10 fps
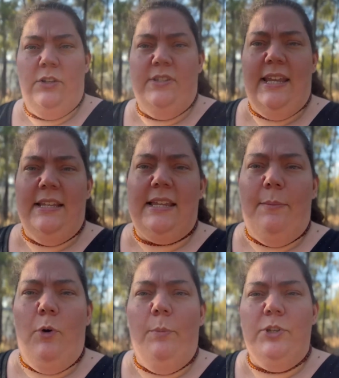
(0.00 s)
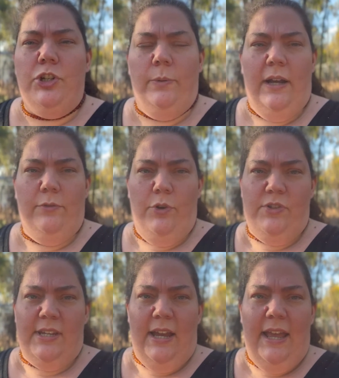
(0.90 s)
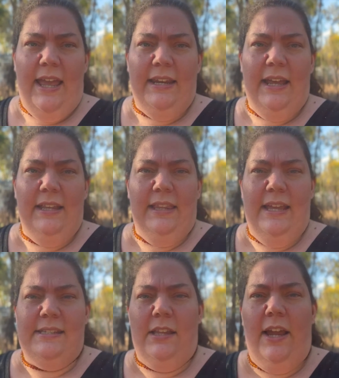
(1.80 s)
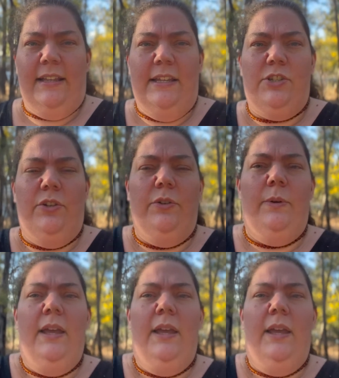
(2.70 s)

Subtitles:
because he's our more mature rooster and less likely to